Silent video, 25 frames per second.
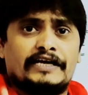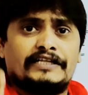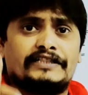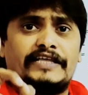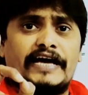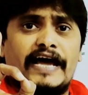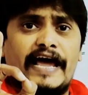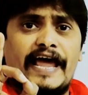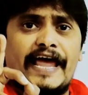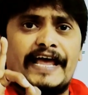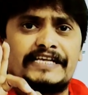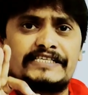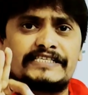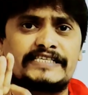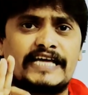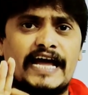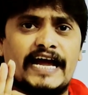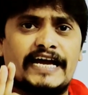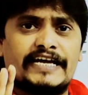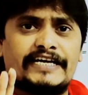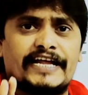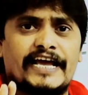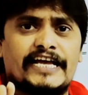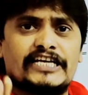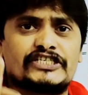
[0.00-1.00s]
the
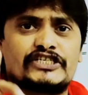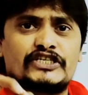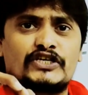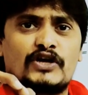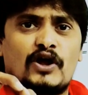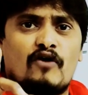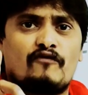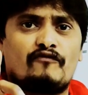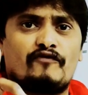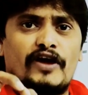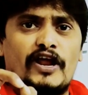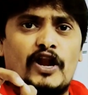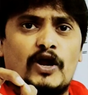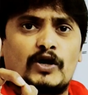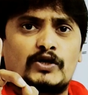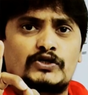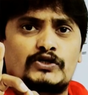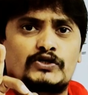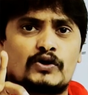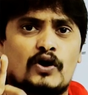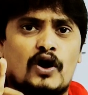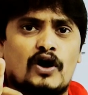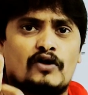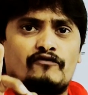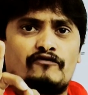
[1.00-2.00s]
excitation of
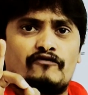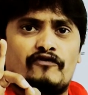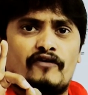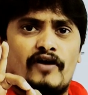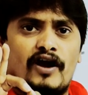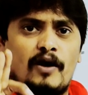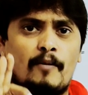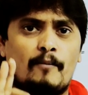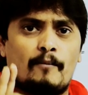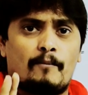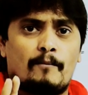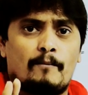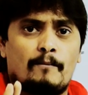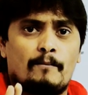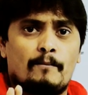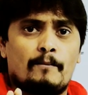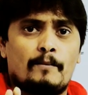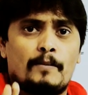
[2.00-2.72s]
electron from